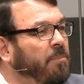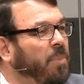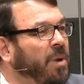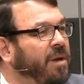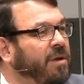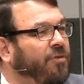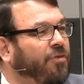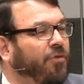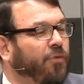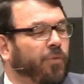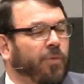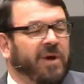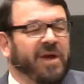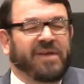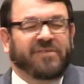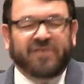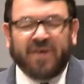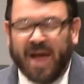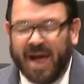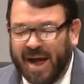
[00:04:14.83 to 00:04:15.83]
But
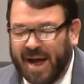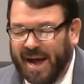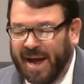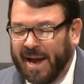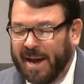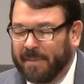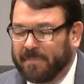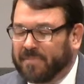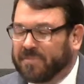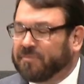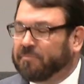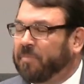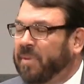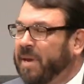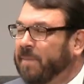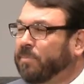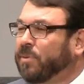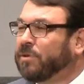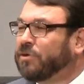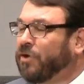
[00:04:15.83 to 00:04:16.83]
three times
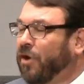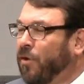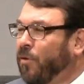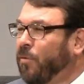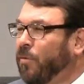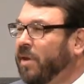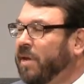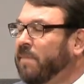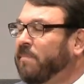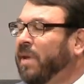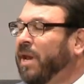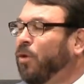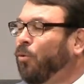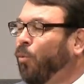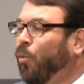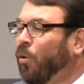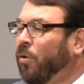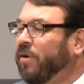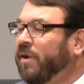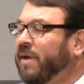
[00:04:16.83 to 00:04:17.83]
people told him
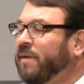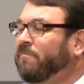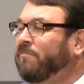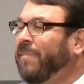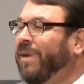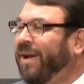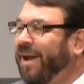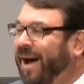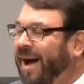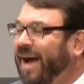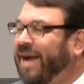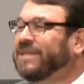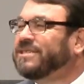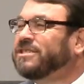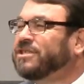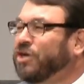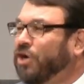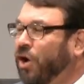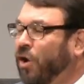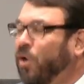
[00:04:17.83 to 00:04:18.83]
and warned him
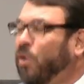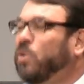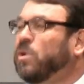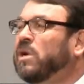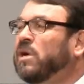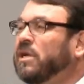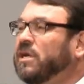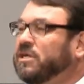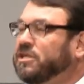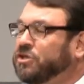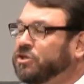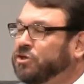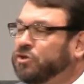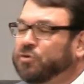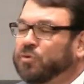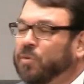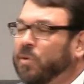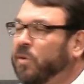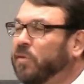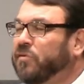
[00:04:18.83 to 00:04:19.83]
not to go to
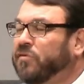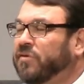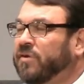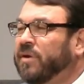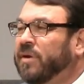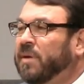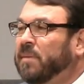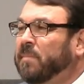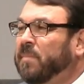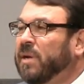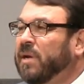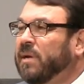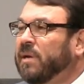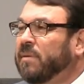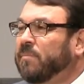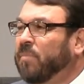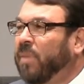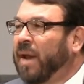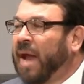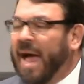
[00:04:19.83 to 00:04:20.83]
Jerusalem.
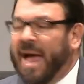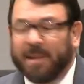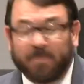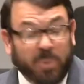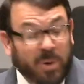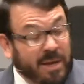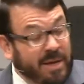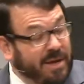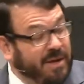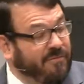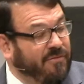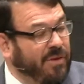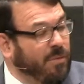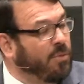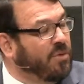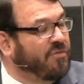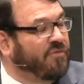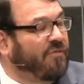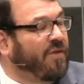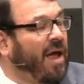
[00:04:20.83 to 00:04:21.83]
But I believe
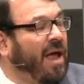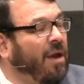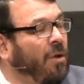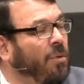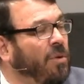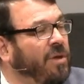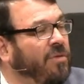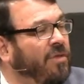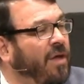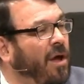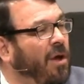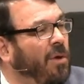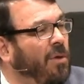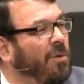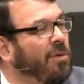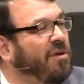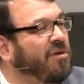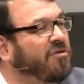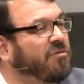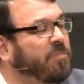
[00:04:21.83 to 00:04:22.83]
he was following the
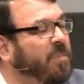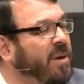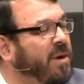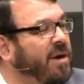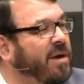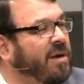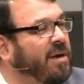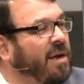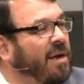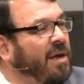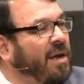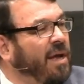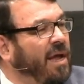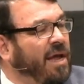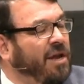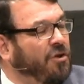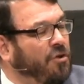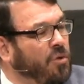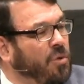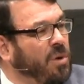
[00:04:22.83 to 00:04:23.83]
Holy Spirit
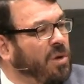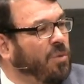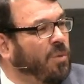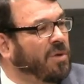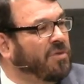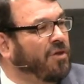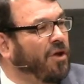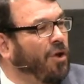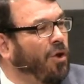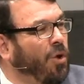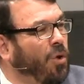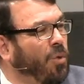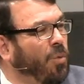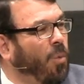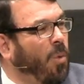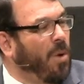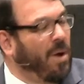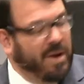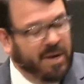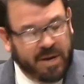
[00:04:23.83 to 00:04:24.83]
and doing what the
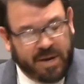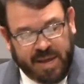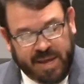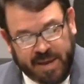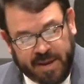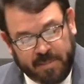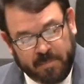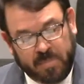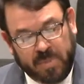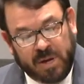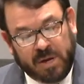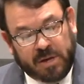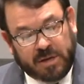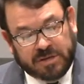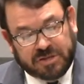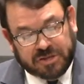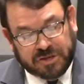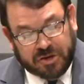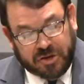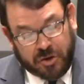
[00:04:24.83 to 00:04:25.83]
Lord wanted him
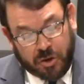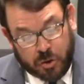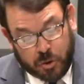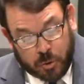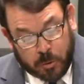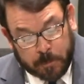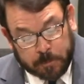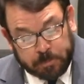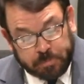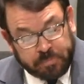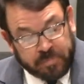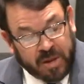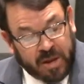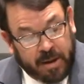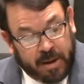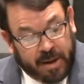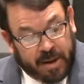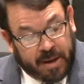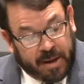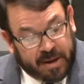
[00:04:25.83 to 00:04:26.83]
to do.
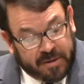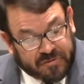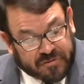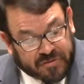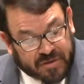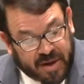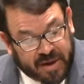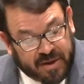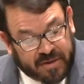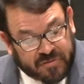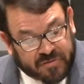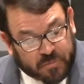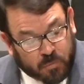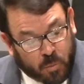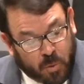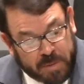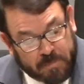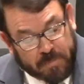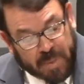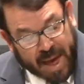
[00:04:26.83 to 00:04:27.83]
And it says,
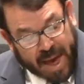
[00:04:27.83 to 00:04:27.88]
We